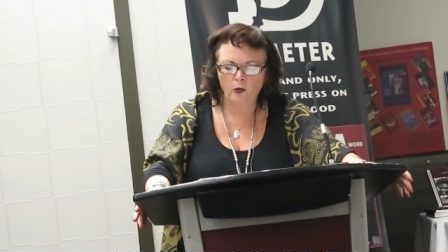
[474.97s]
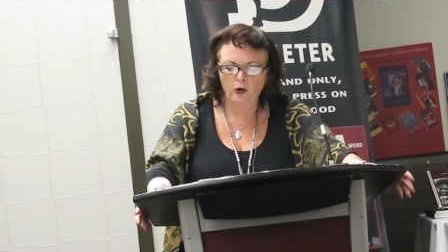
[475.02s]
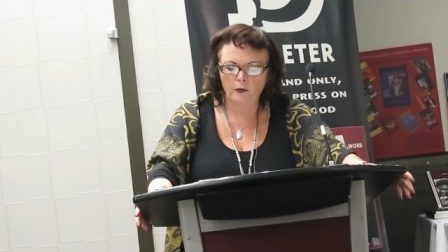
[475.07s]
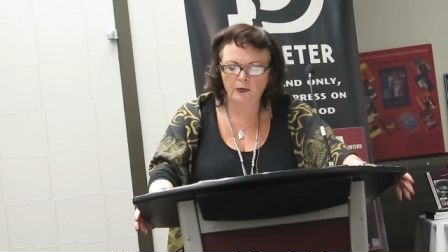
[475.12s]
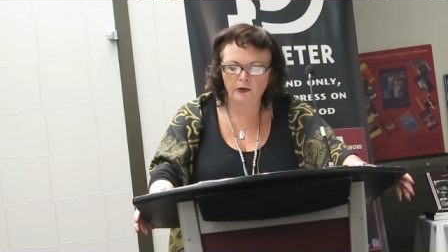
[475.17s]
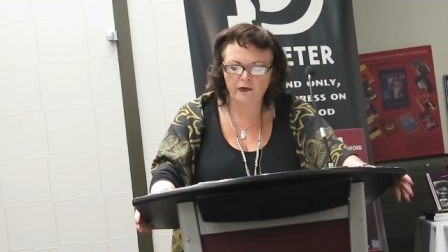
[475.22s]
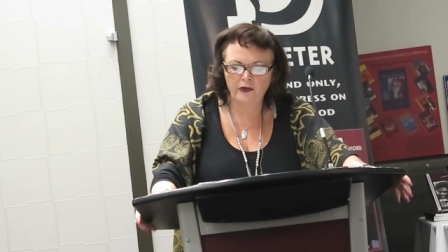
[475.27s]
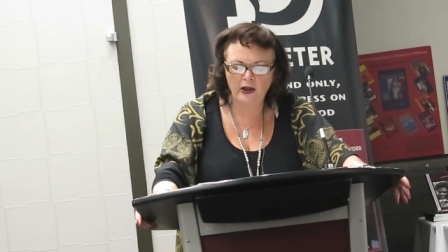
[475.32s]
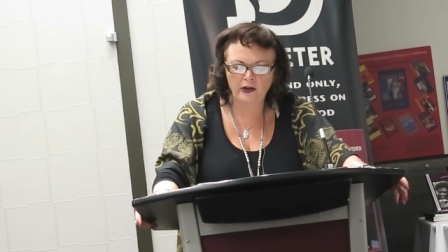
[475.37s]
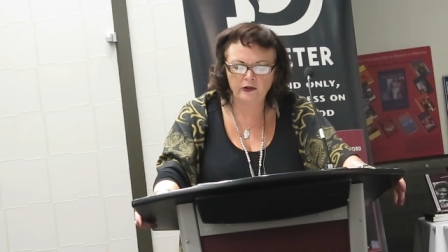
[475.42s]
were
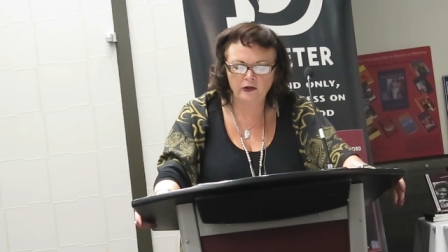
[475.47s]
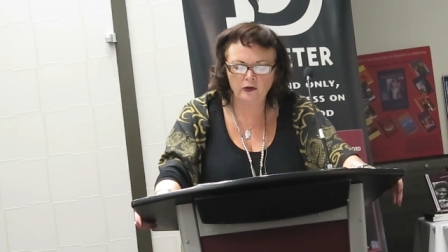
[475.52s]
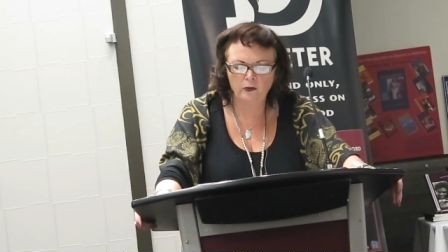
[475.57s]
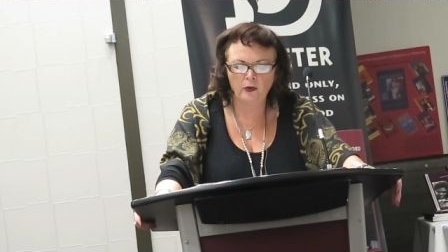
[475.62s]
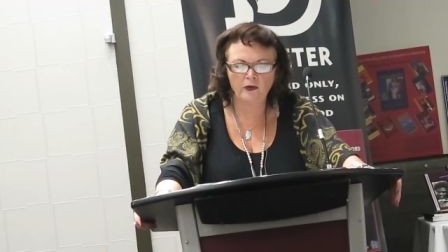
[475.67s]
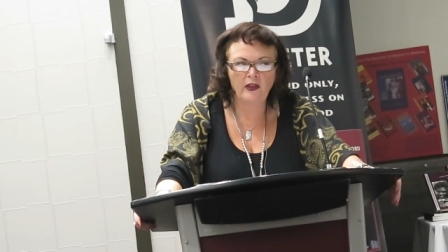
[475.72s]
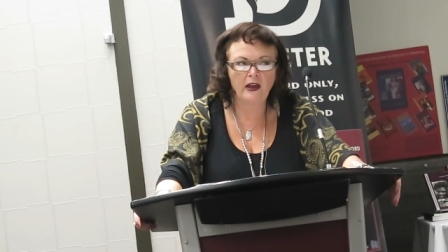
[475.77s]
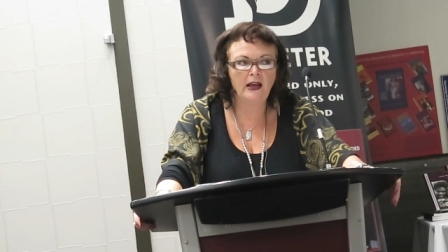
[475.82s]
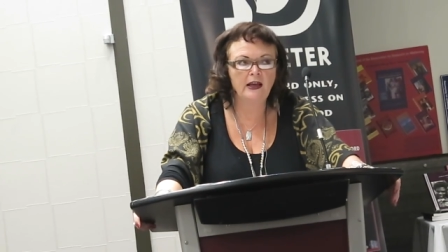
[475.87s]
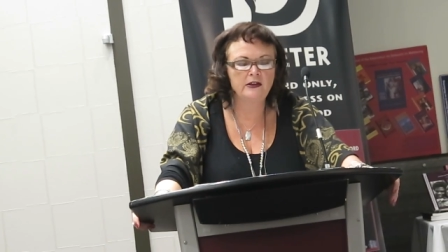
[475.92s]
presented
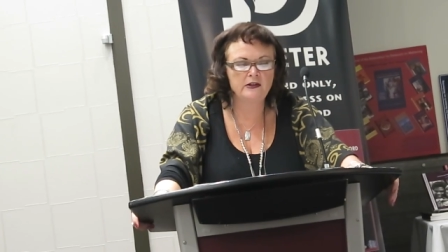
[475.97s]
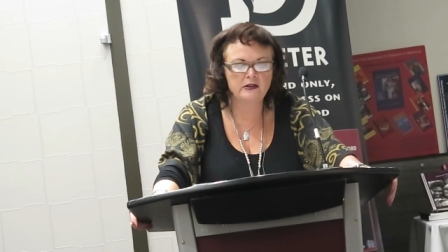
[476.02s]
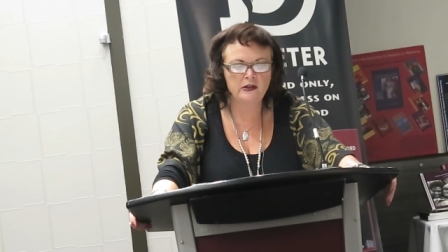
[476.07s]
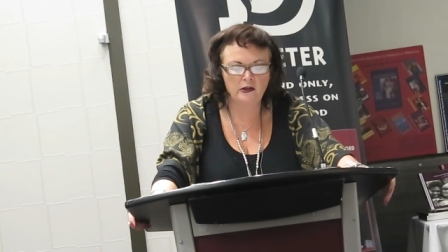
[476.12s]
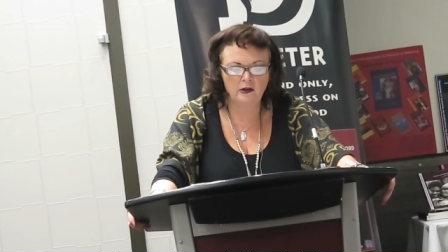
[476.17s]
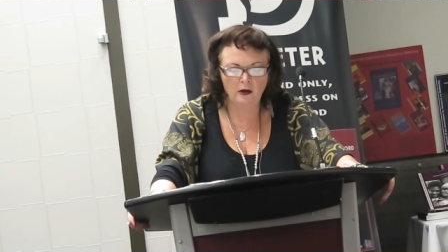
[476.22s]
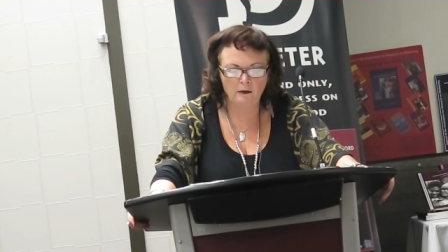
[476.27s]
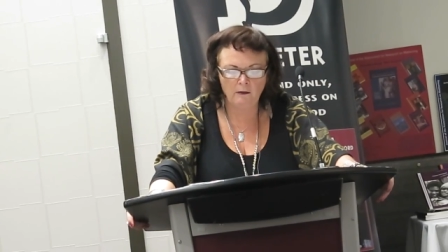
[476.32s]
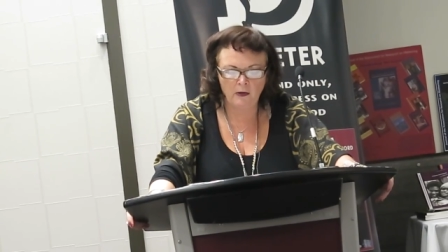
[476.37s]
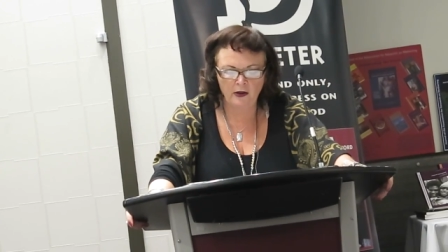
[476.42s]
with
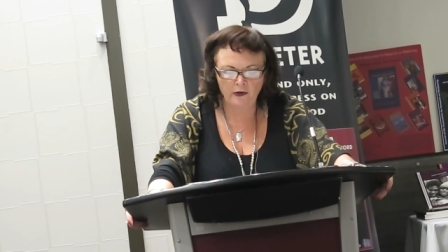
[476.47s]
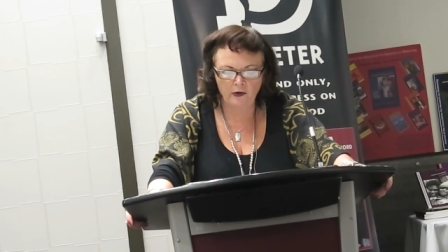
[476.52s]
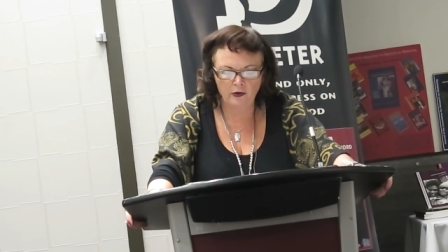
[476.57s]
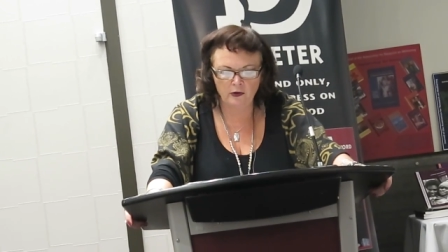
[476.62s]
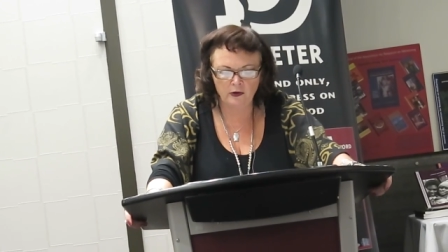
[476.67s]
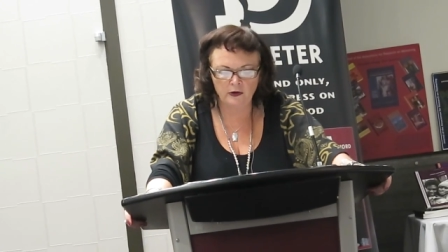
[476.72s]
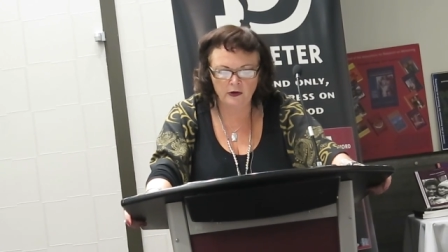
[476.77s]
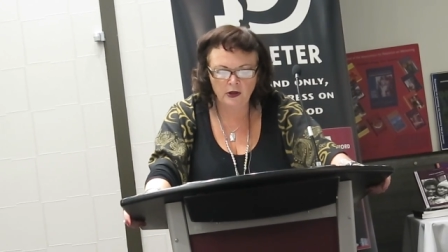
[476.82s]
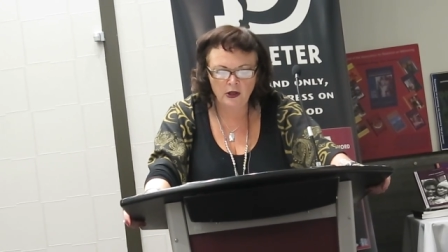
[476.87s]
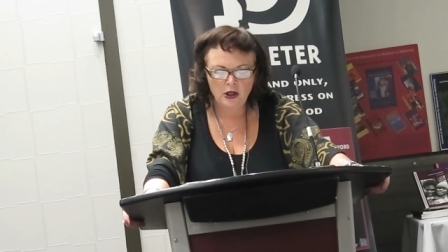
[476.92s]
18 on
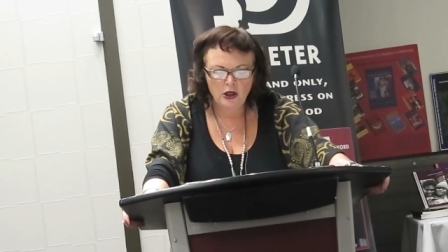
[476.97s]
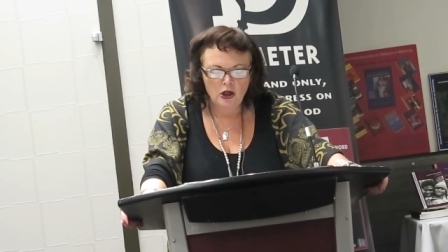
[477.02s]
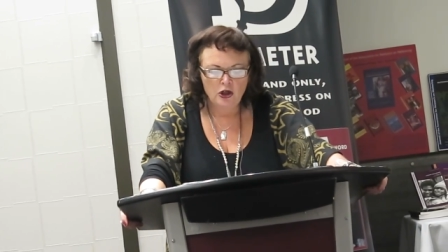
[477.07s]
motherhood.